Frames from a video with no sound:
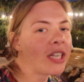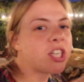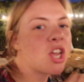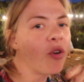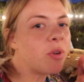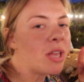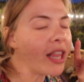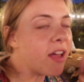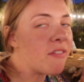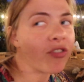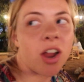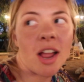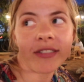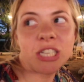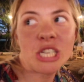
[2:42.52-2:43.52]
So we left
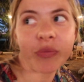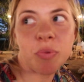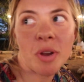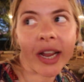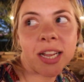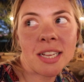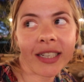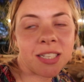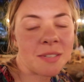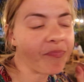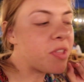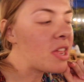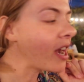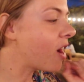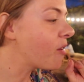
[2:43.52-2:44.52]
Krause Springs, and
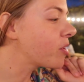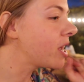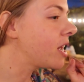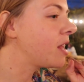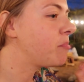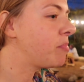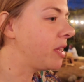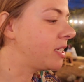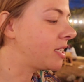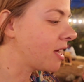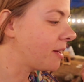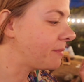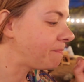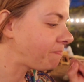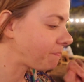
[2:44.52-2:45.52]
now we're eating pizza
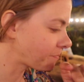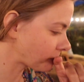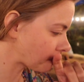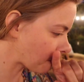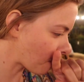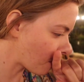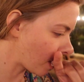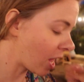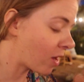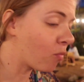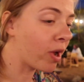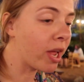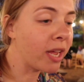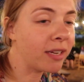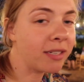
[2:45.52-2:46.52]
and
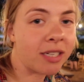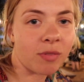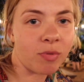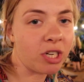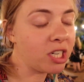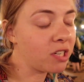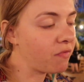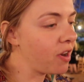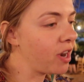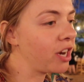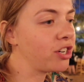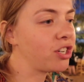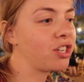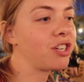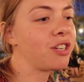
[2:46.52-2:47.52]
wings. We just
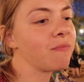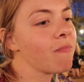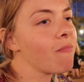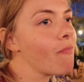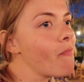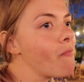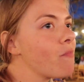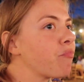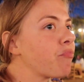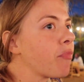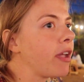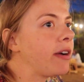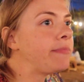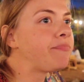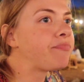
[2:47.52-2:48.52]
finished.
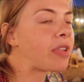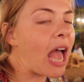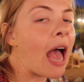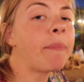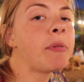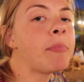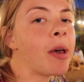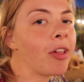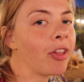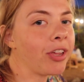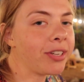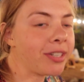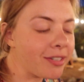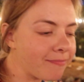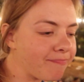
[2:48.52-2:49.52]
Happy bellies.